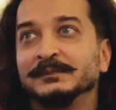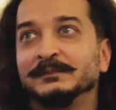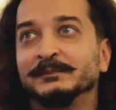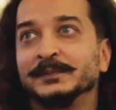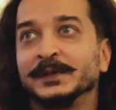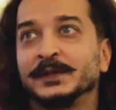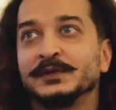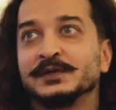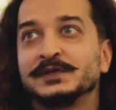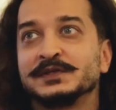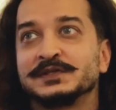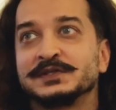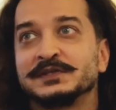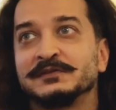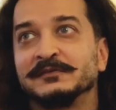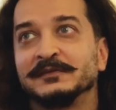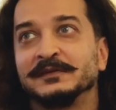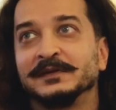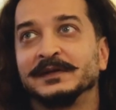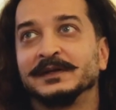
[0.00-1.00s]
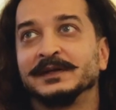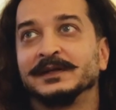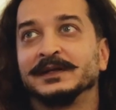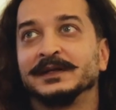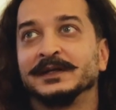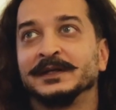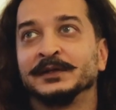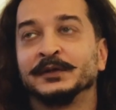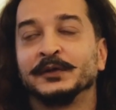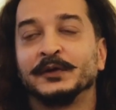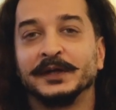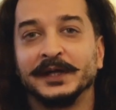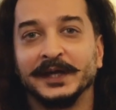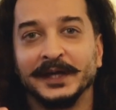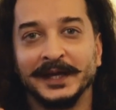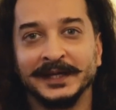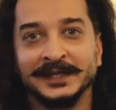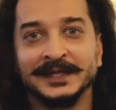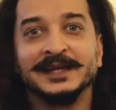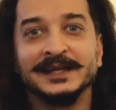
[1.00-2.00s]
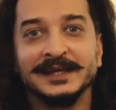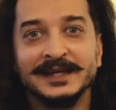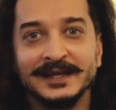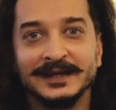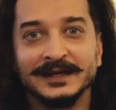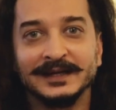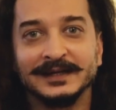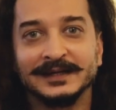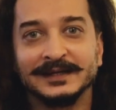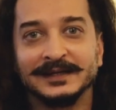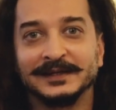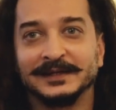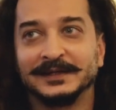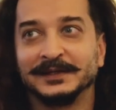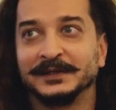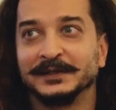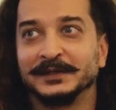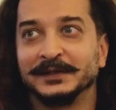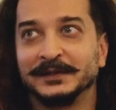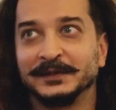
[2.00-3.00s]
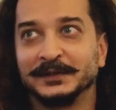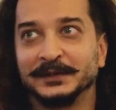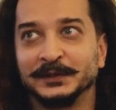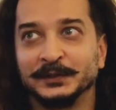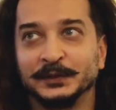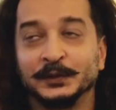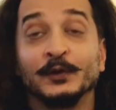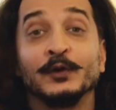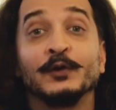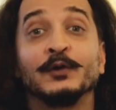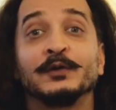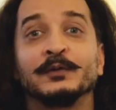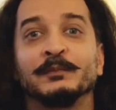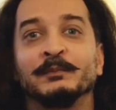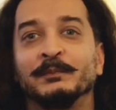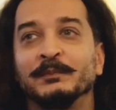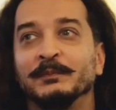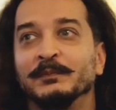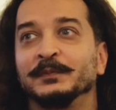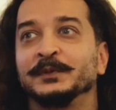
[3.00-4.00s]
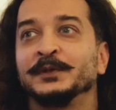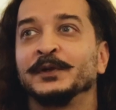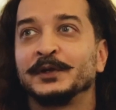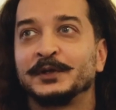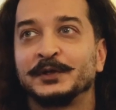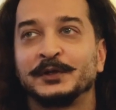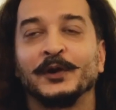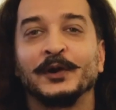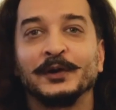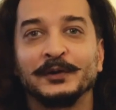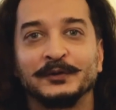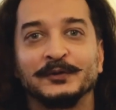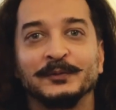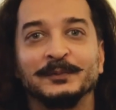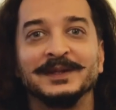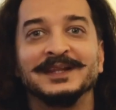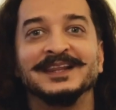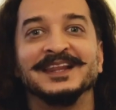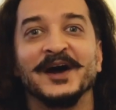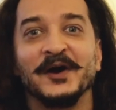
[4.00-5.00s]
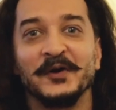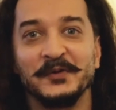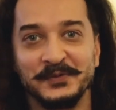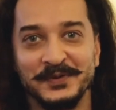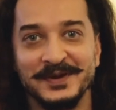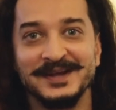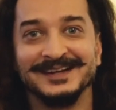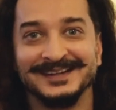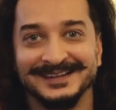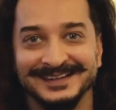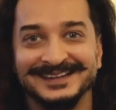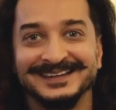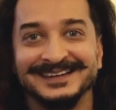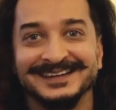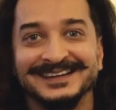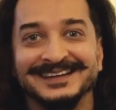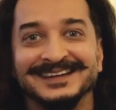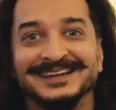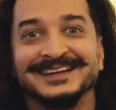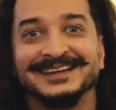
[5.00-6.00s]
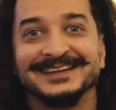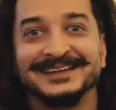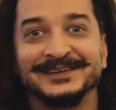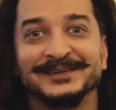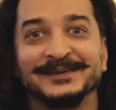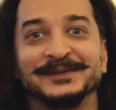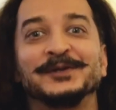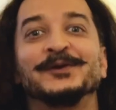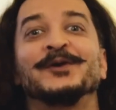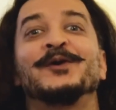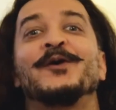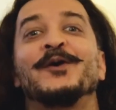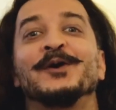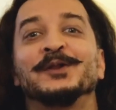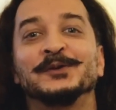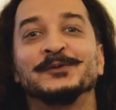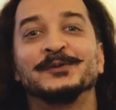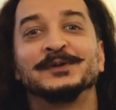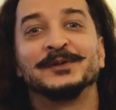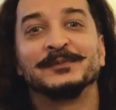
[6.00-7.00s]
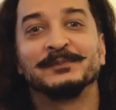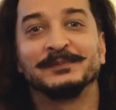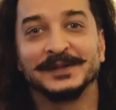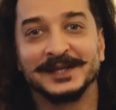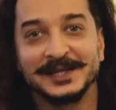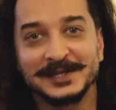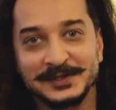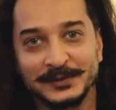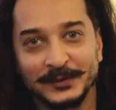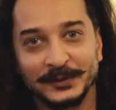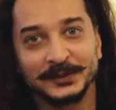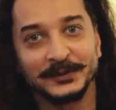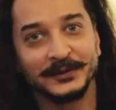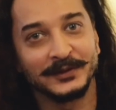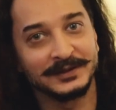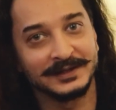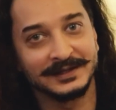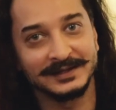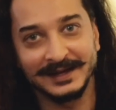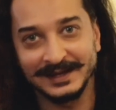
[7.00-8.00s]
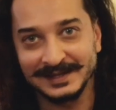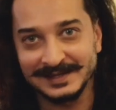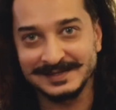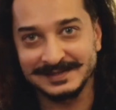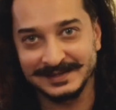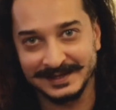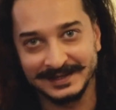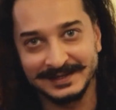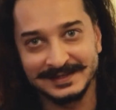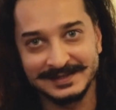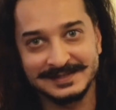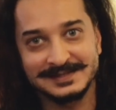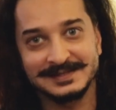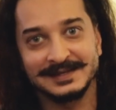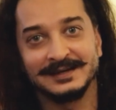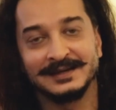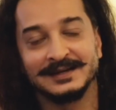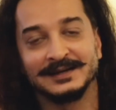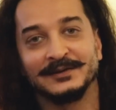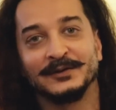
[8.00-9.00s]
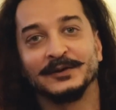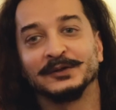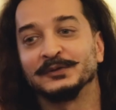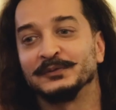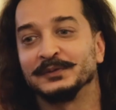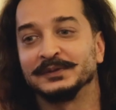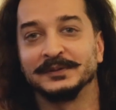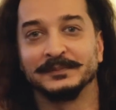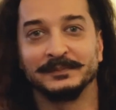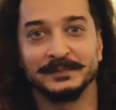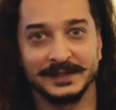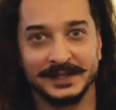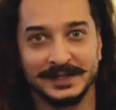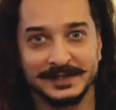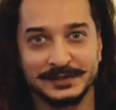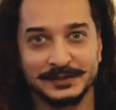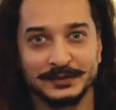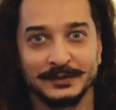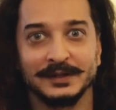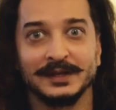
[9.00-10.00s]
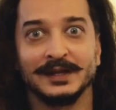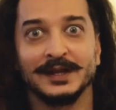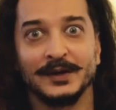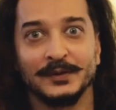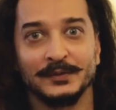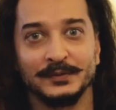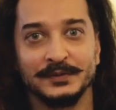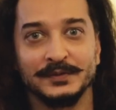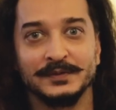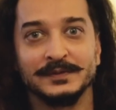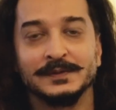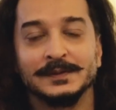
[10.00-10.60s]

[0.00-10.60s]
Because in India, you're taught to be loud. You're all over the place. All your other dance styles are all over the place. You're loud,